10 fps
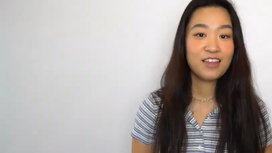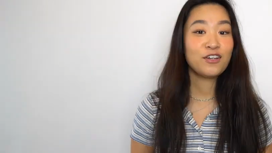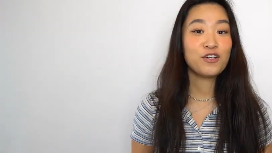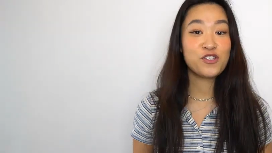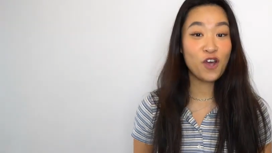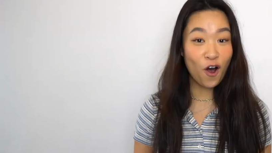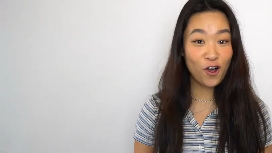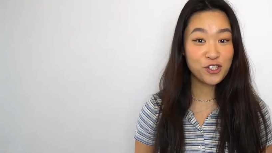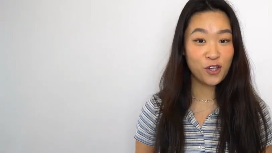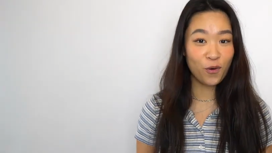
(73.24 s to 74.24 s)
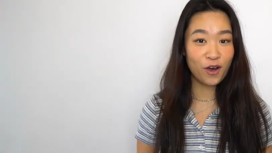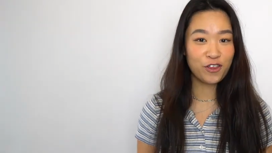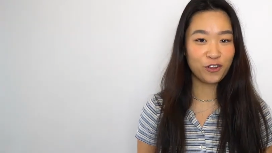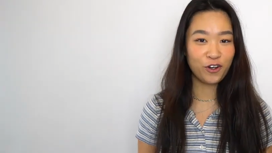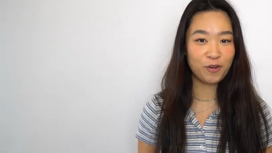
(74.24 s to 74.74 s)
There's also a
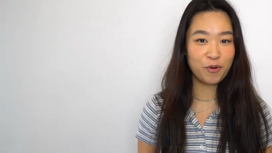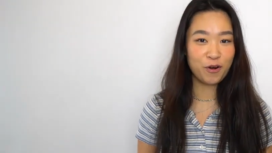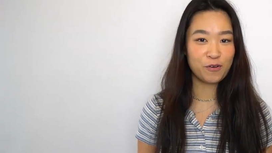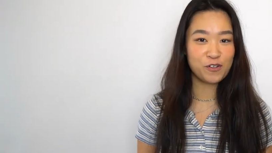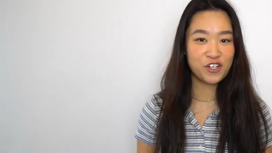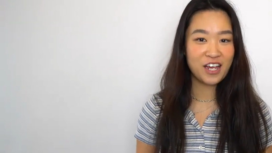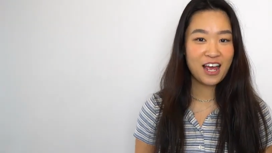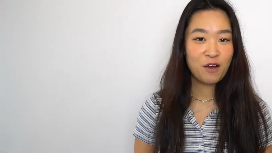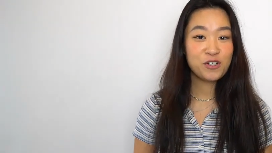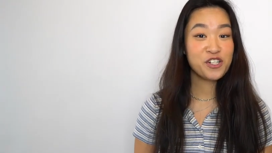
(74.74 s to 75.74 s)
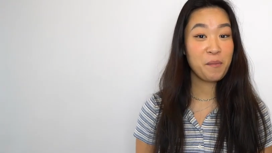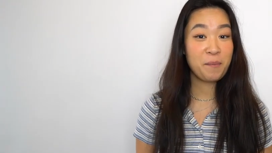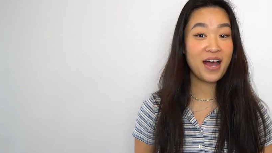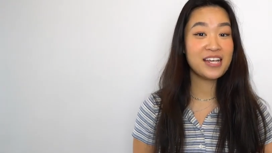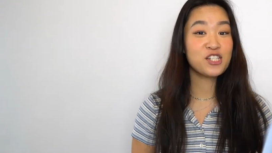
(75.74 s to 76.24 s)
third approach, which
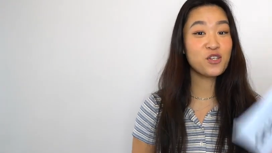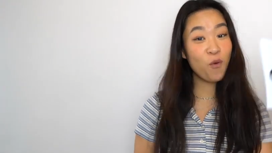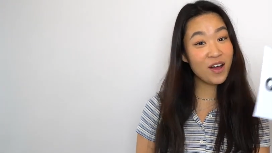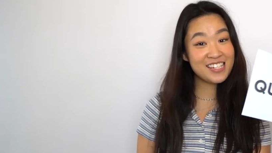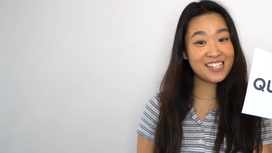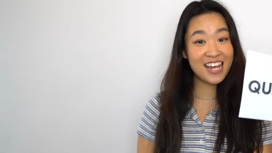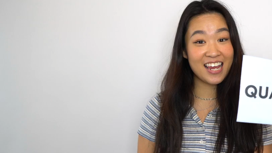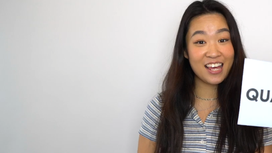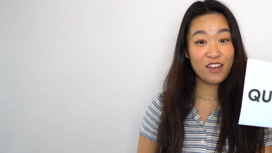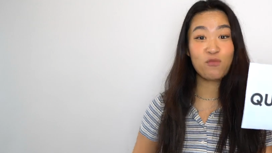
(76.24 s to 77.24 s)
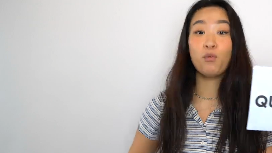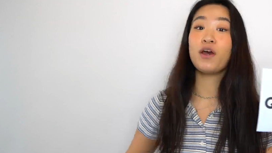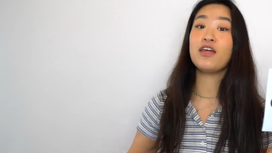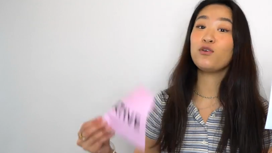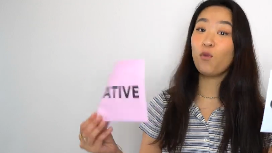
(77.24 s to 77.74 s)
combines quantitative
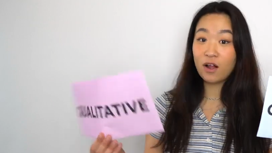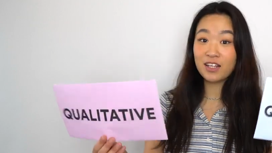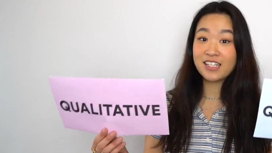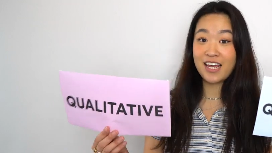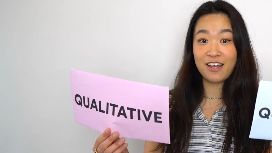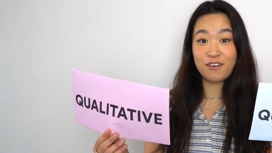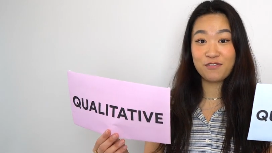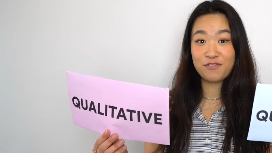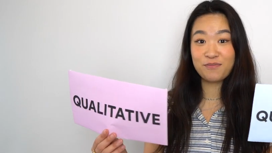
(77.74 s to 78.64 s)
with qualitative.